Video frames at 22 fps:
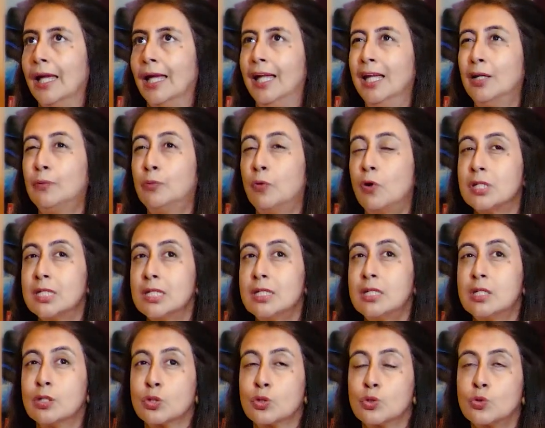it
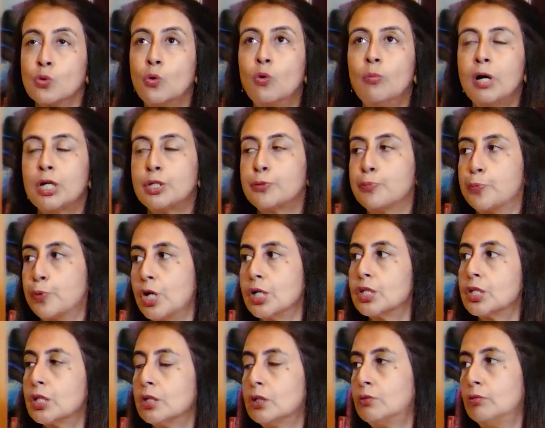wasn't so much
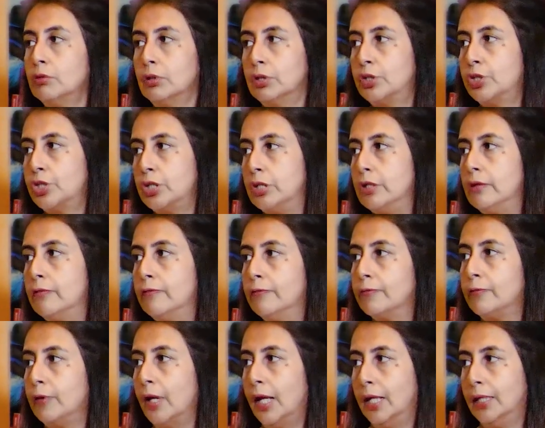pressure to
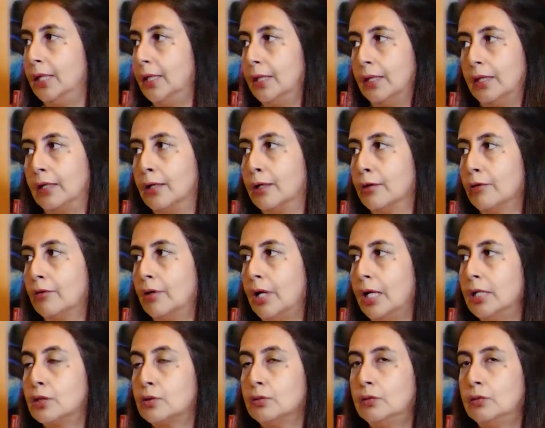achieve anything, right?